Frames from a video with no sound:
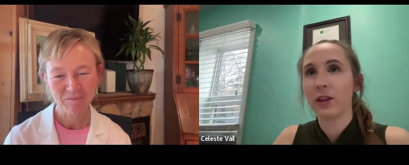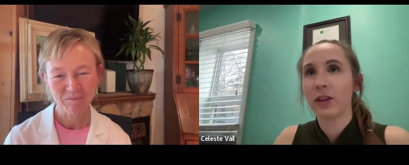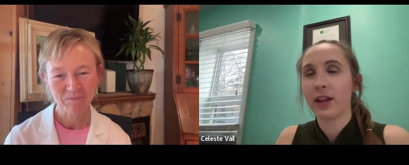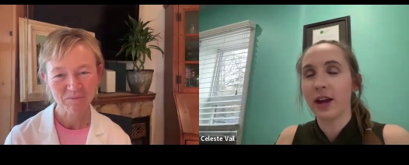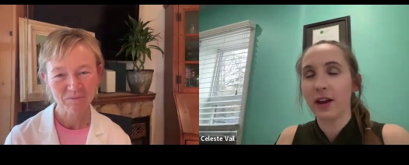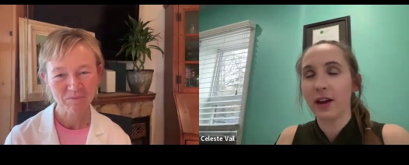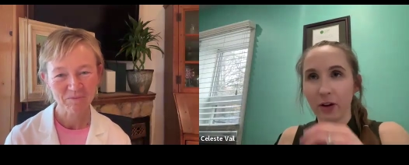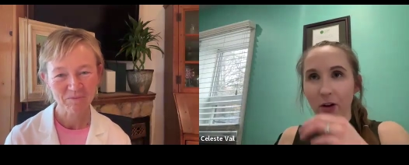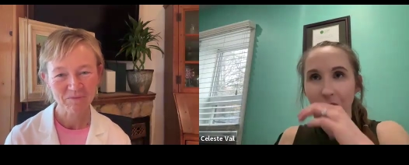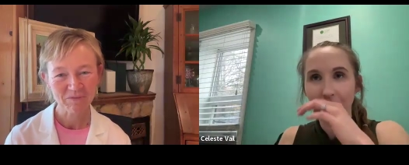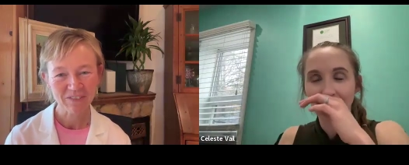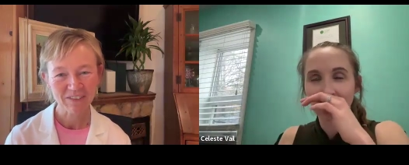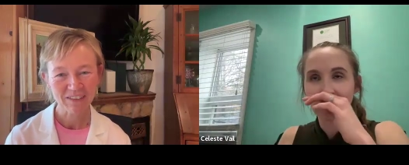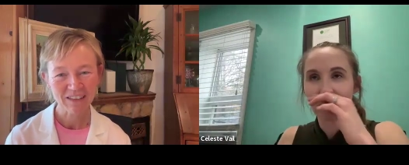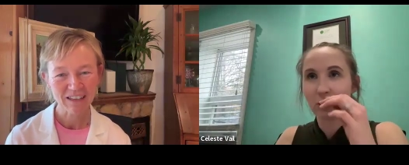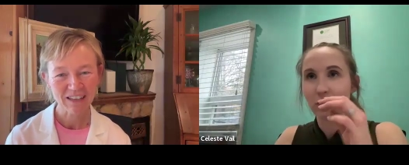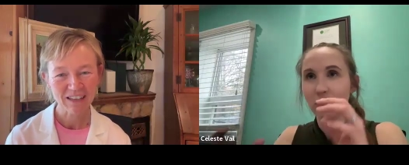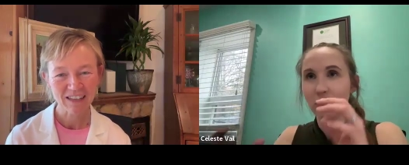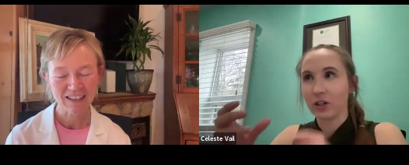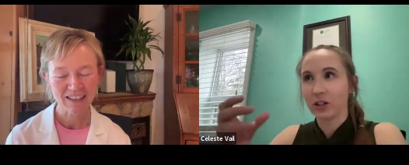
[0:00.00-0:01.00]
Speaker 1: the one that I have at
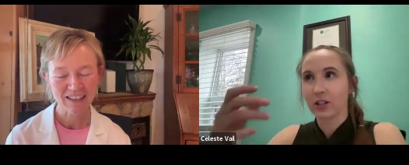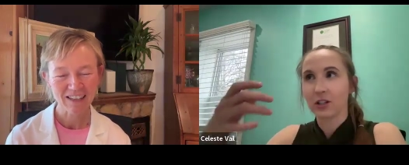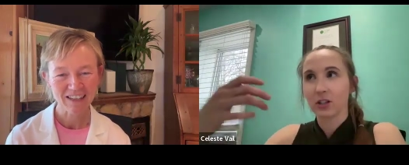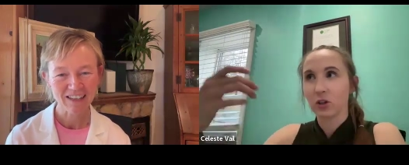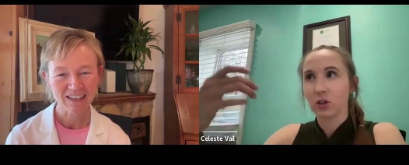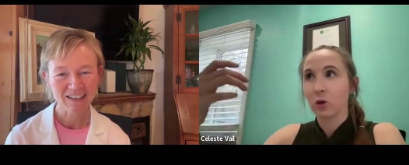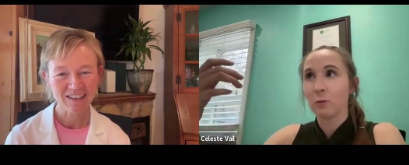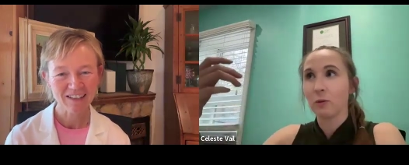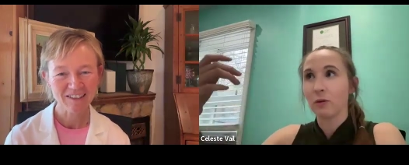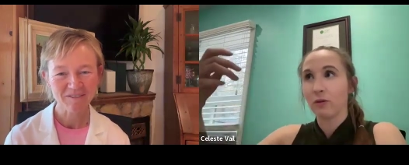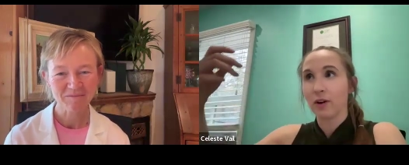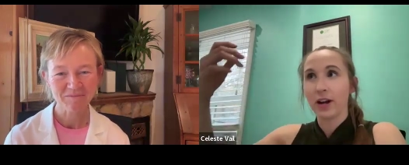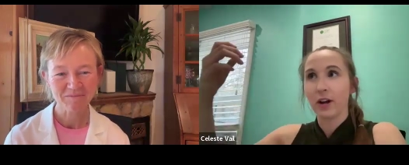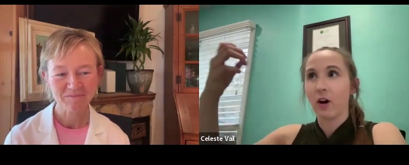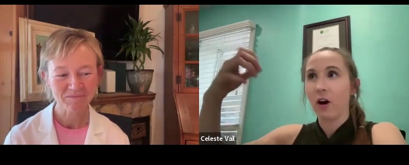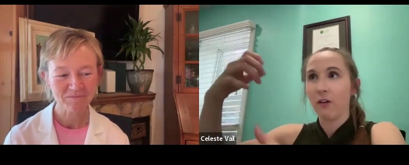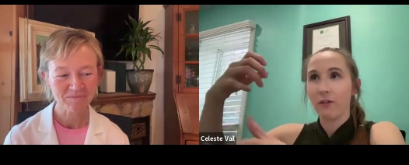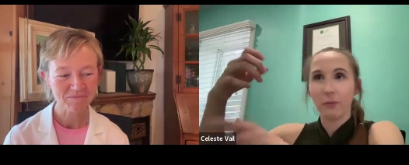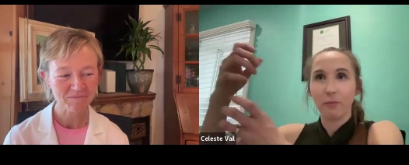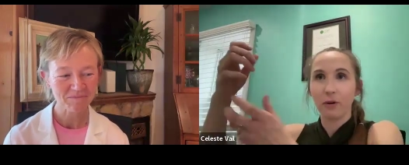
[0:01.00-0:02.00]
Costco too, you just scoop it
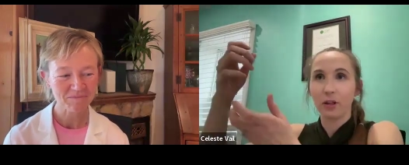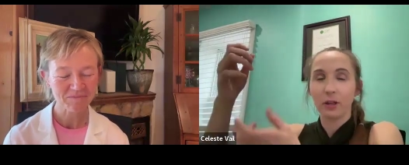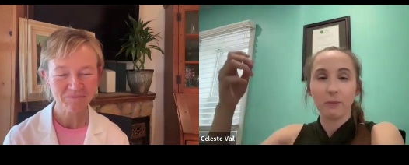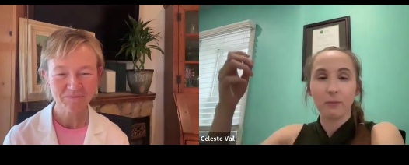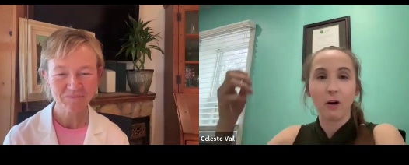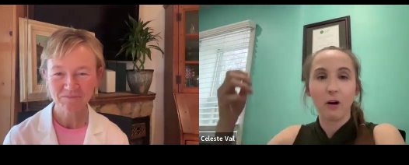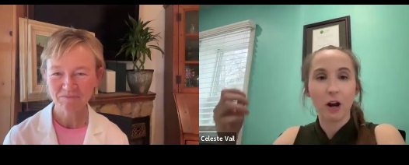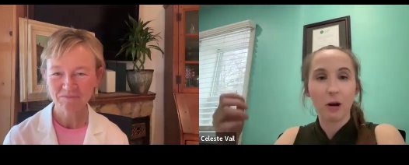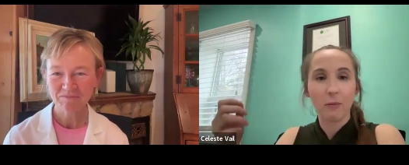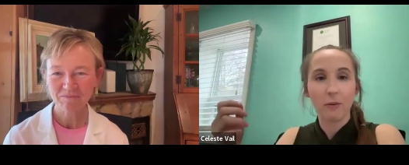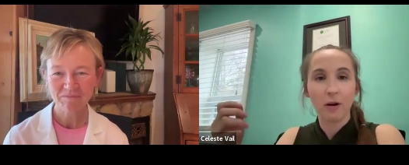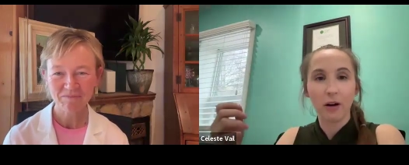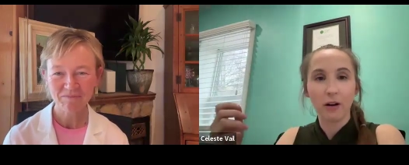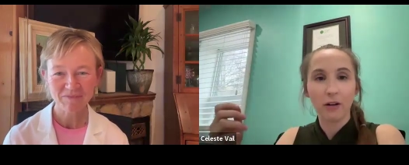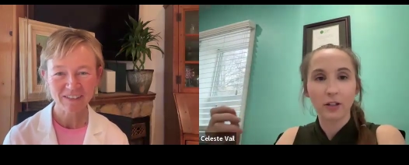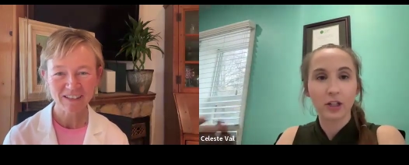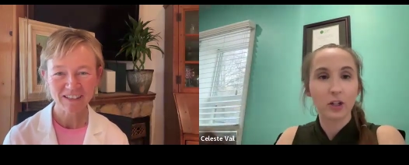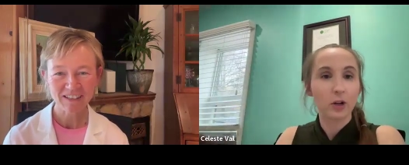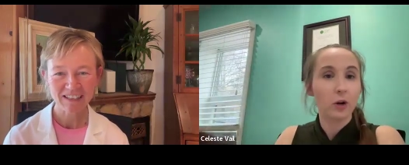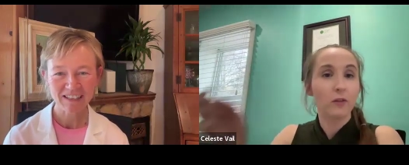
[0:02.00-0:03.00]
right off and put the bottom
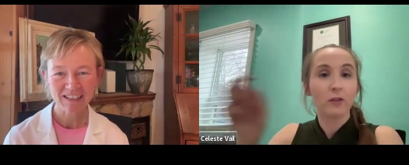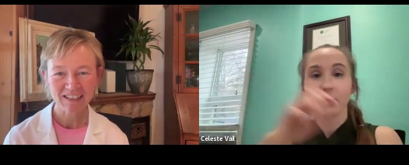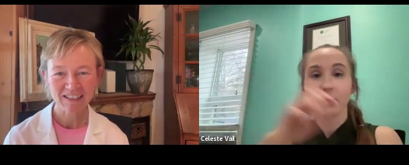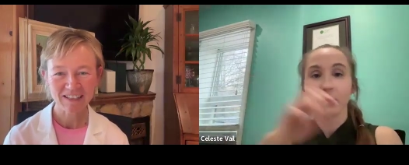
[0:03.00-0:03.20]
on, so you